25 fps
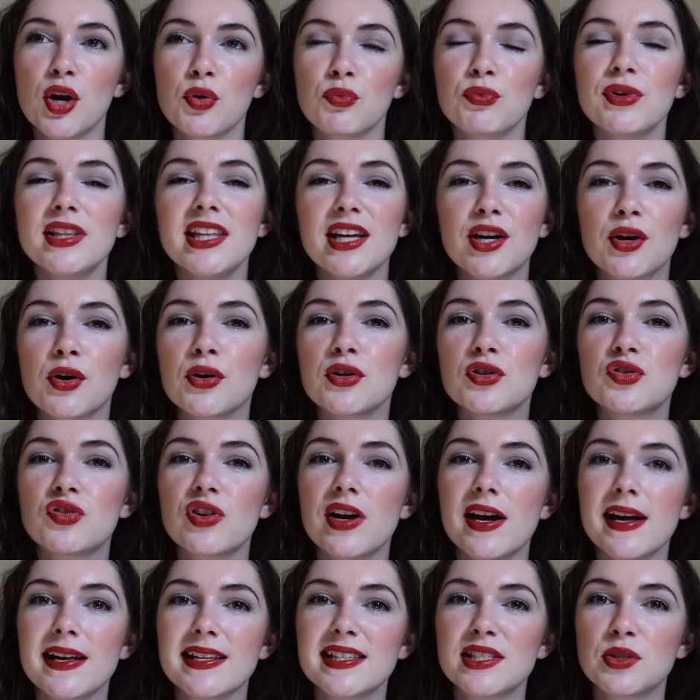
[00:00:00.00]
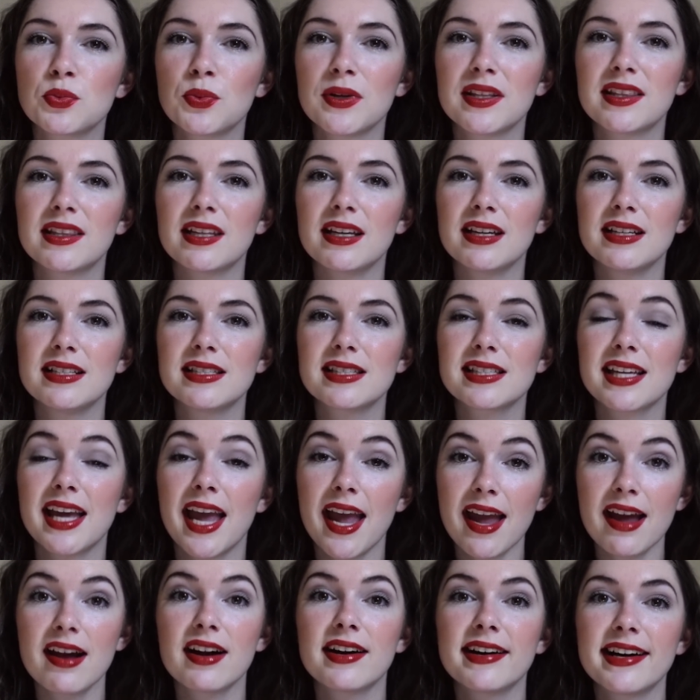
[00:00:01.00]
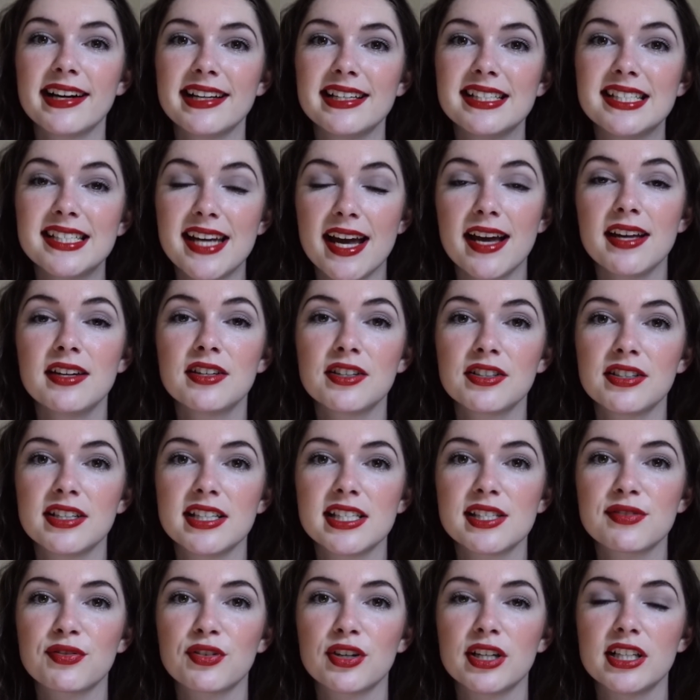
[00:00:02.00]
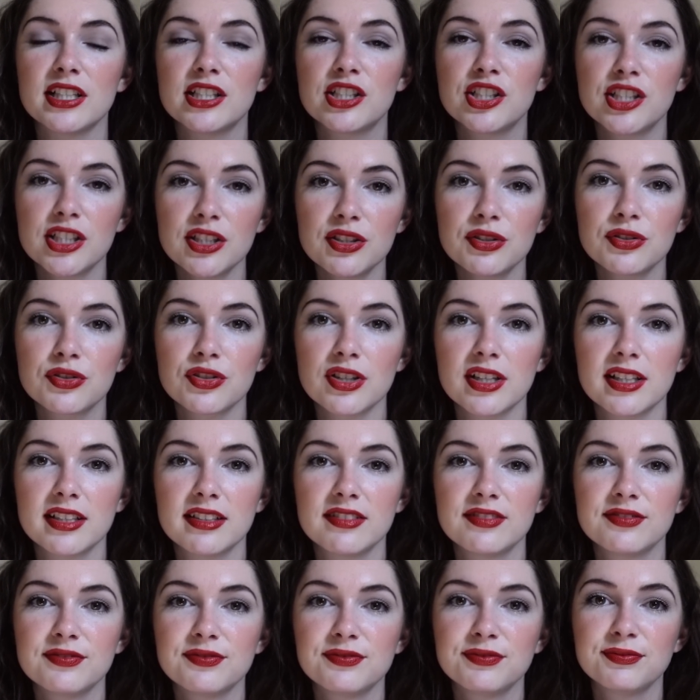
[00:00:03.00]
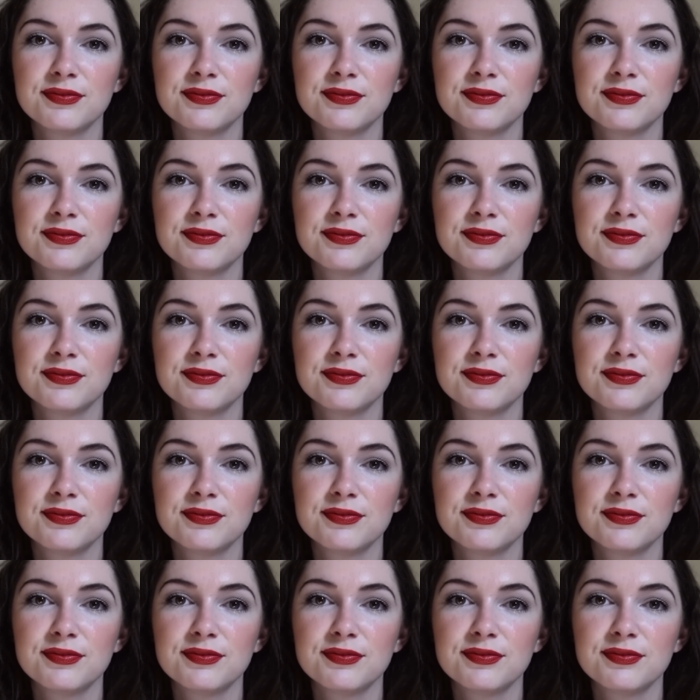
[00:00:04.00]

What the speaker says: really contrasts with his care and tenderness for his children.